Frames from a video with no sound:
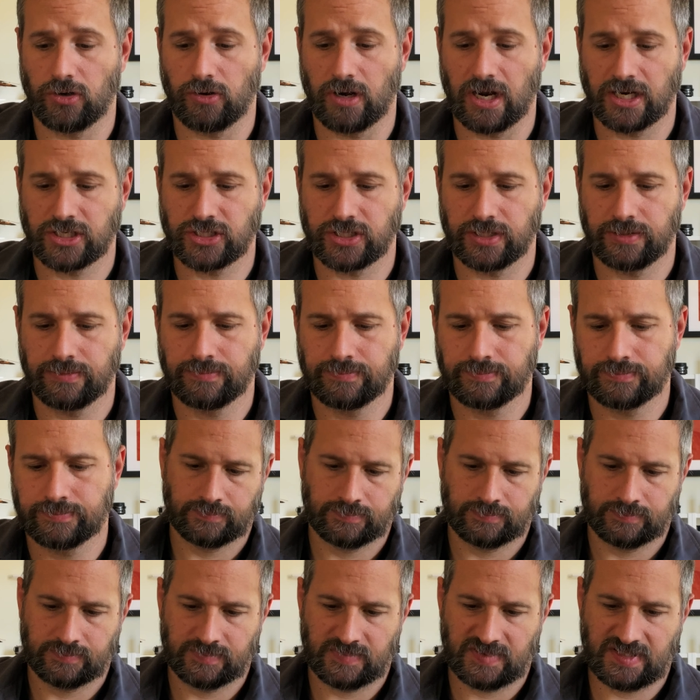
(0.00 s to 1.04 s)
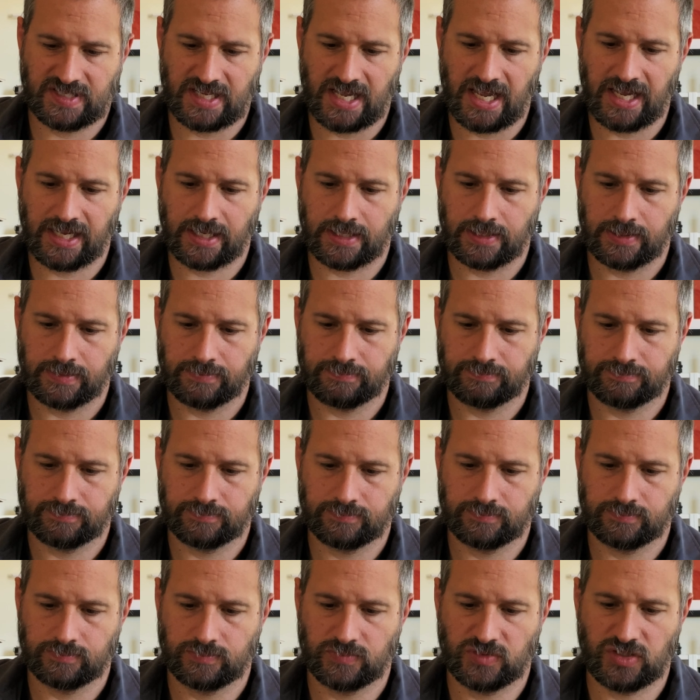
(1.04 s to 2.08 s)
direction. Take
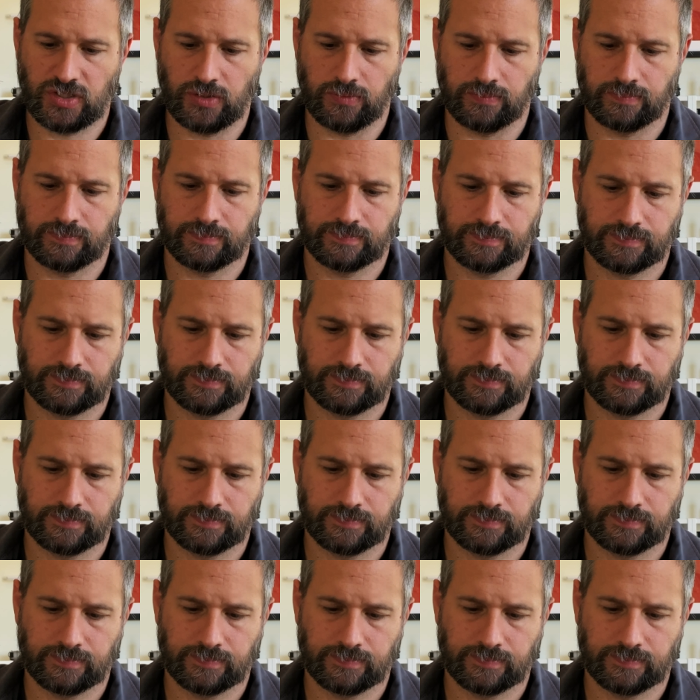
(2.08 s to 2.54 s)
two.